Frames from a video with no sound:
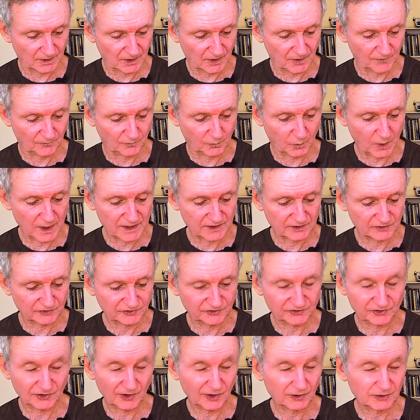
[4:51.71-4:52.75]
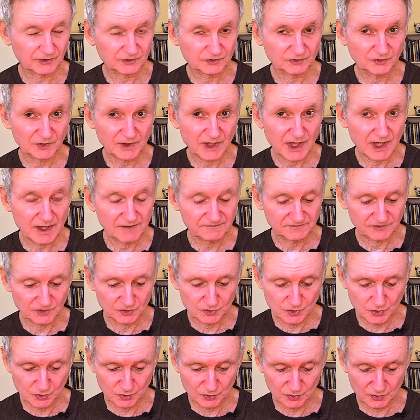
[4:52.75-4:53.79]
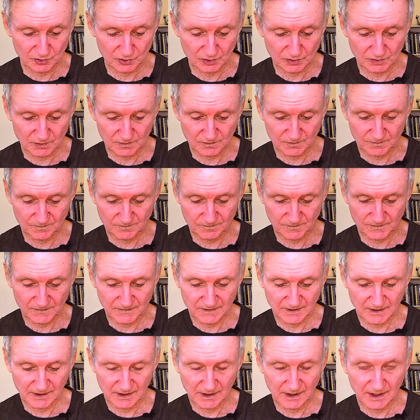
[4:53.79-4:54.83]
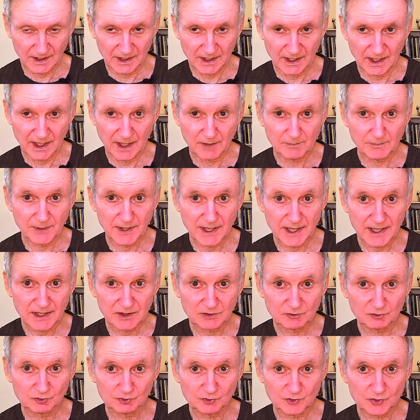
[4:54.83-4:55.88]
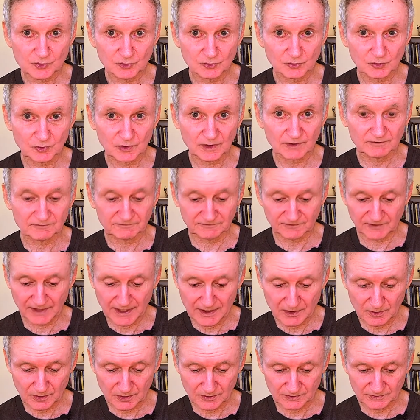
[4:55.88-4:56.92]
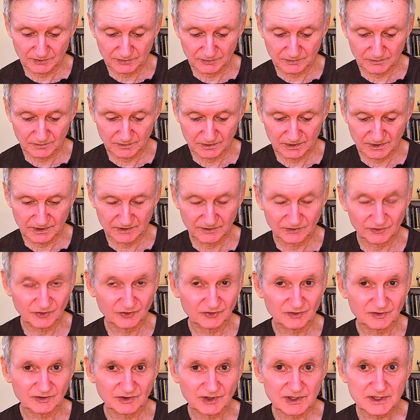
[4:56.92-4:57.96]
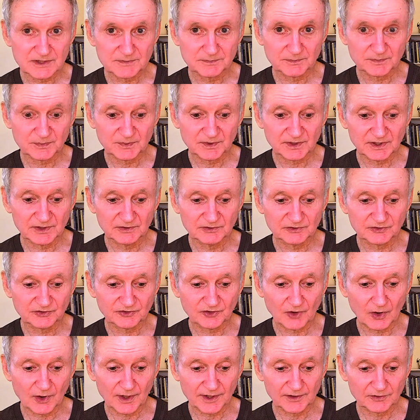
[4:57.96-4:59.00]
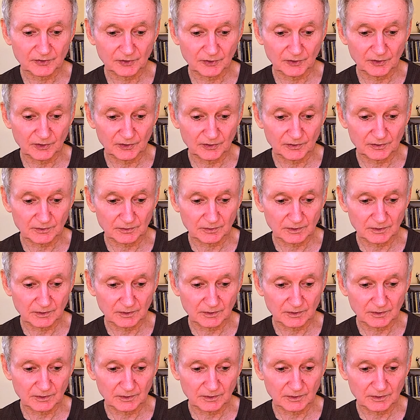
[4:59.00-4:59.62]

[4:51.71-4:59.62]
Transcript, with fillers: of one solitary afternoon, a pain grew and flowered deep inside her.